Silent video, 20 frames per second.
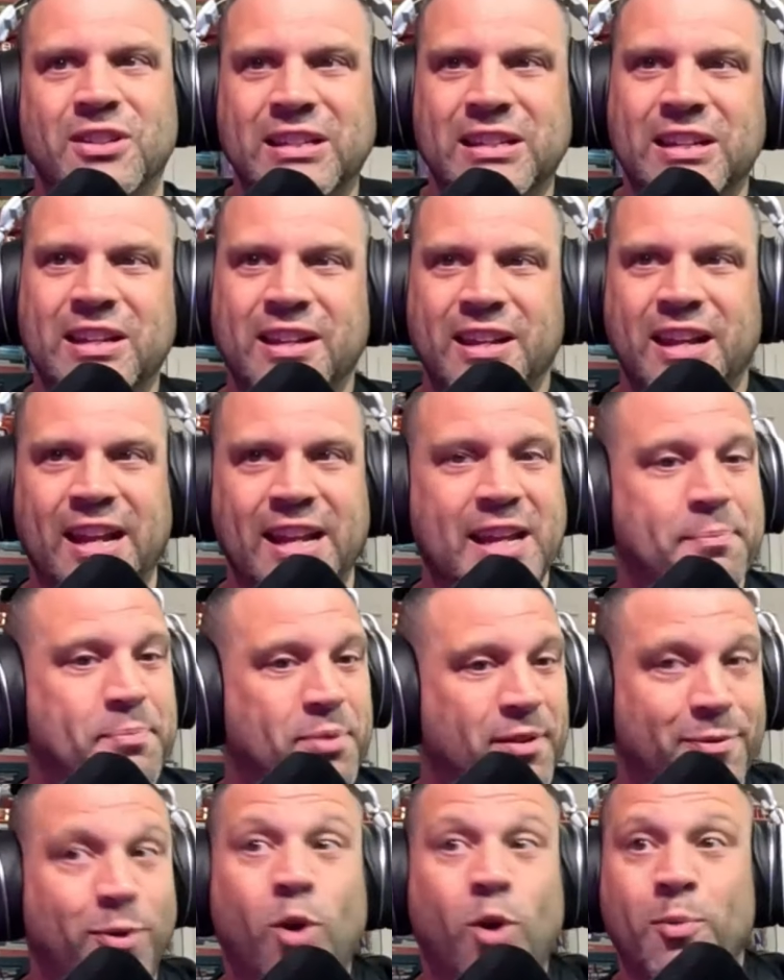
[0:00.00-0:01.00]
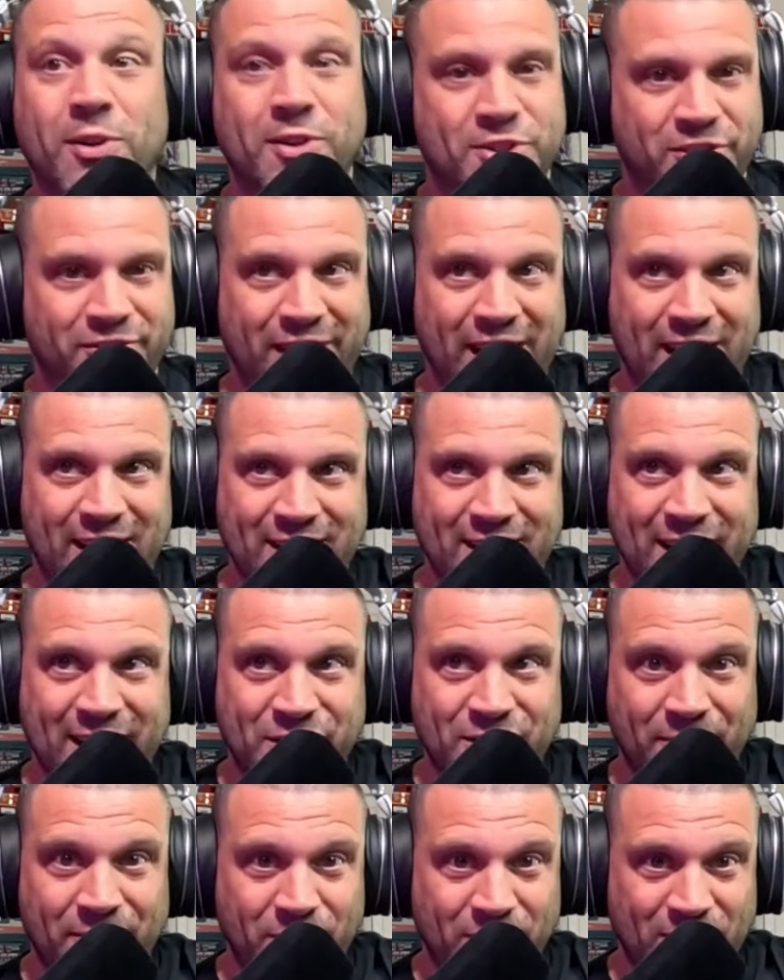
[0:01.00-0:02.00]
Any performer, Savannah Dexter,
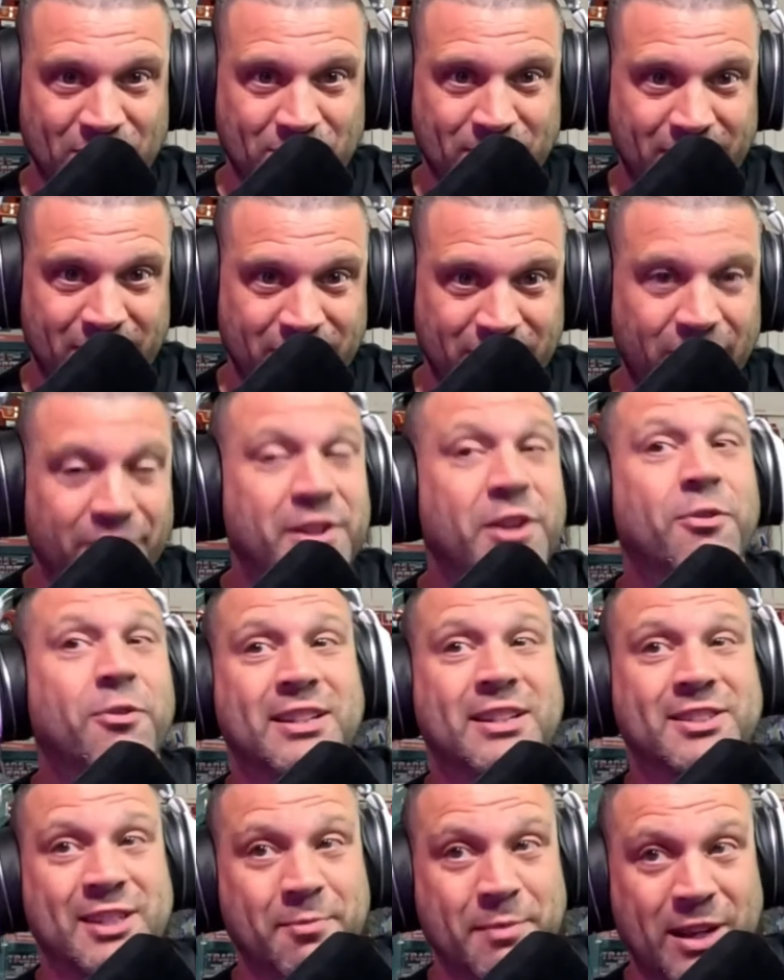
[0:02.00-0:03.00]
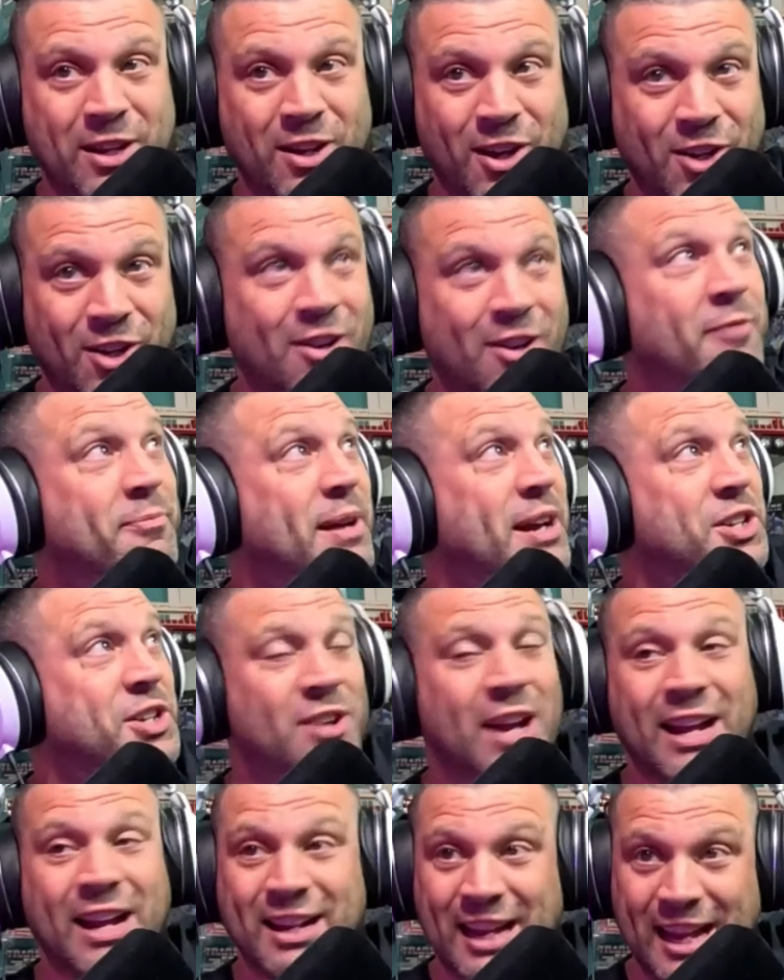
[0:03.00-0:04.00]
I'm doing this one on you. If you want to send me an autograph picture, I
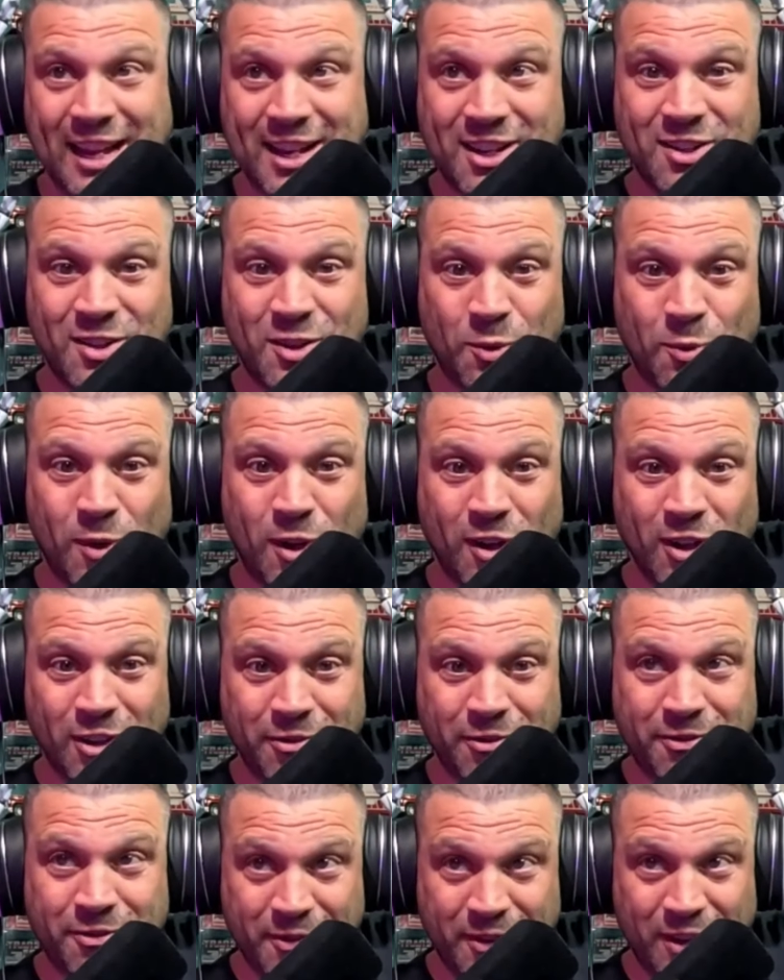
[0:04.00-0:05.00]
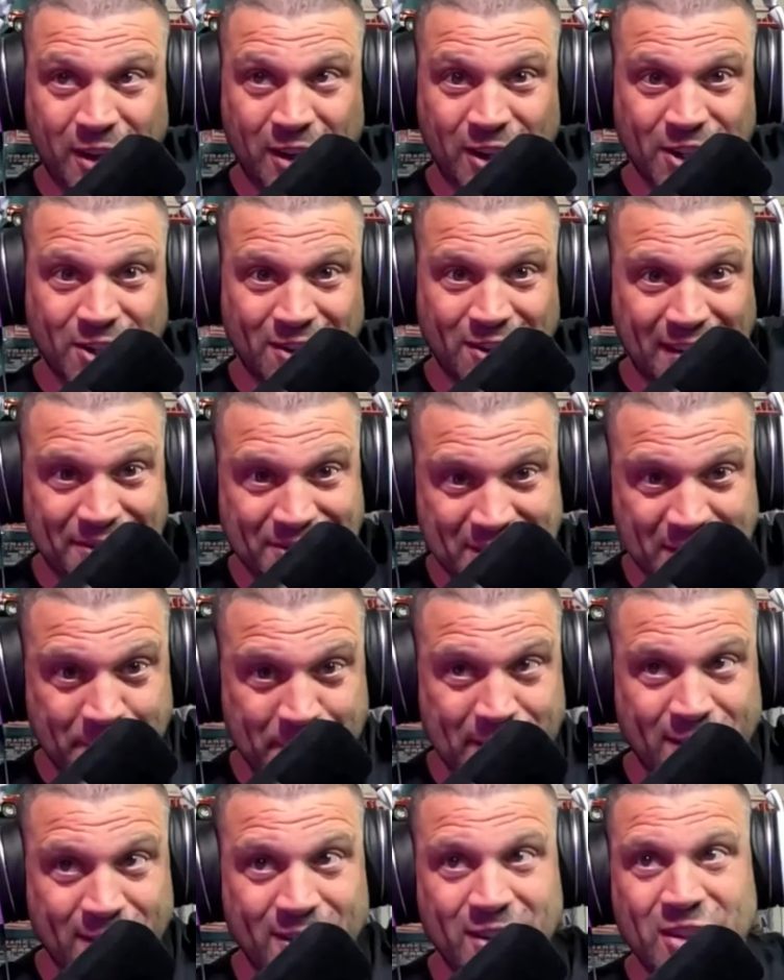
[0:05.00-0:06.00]
can add it to the wall of autographs up
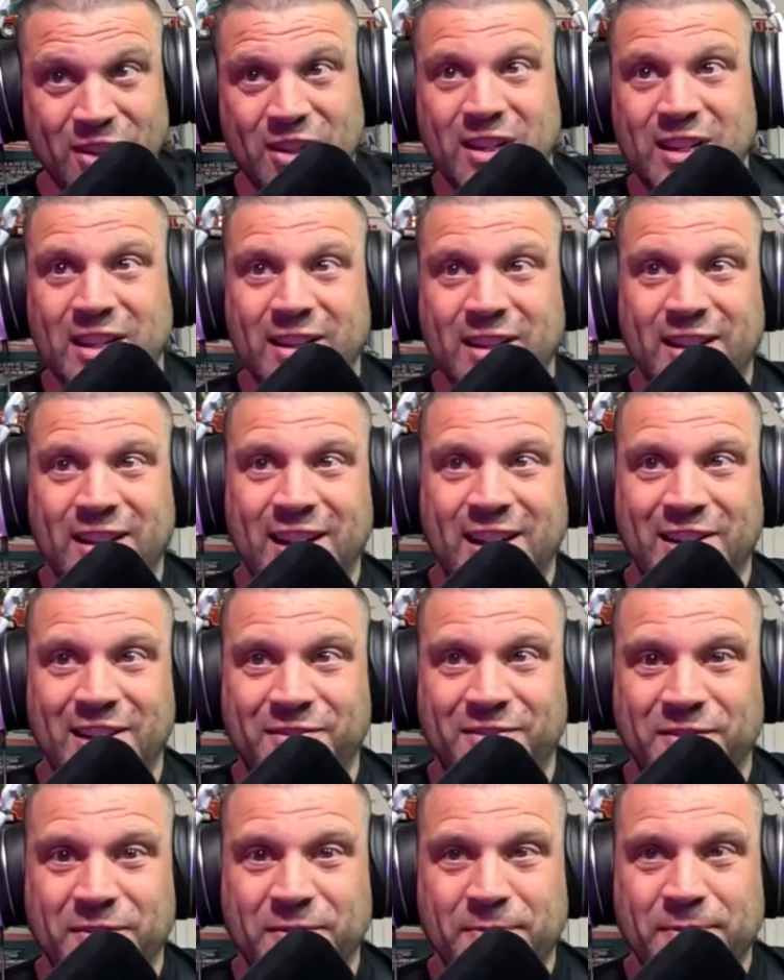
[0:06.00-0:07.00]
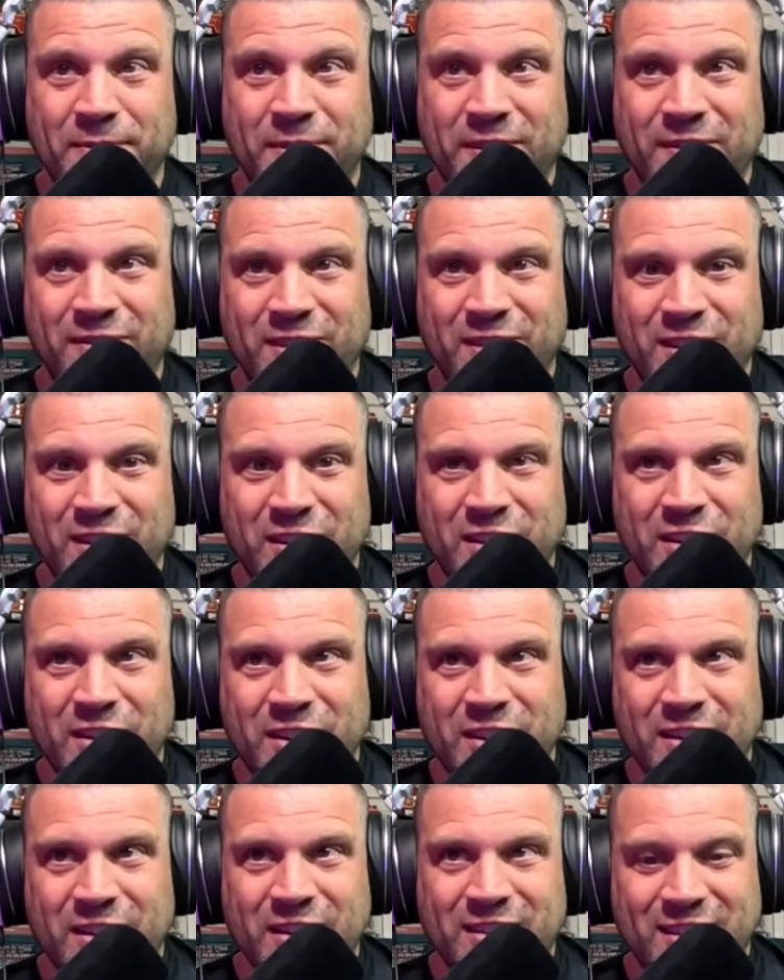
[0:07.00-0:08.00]
here.
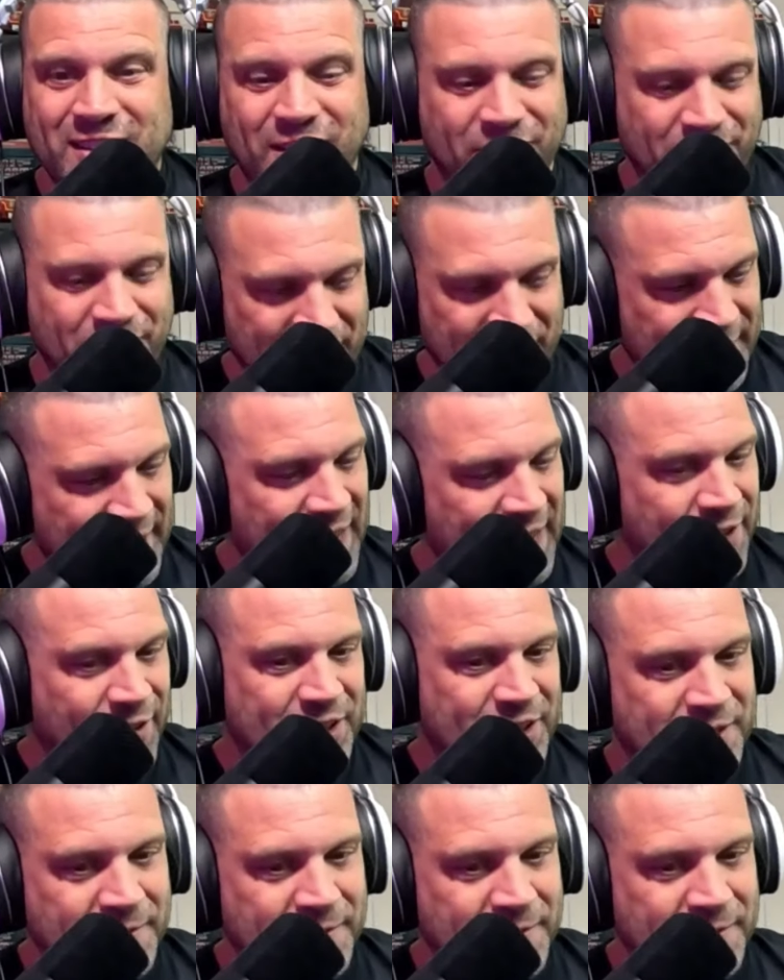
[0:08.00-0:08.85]
So, anyways,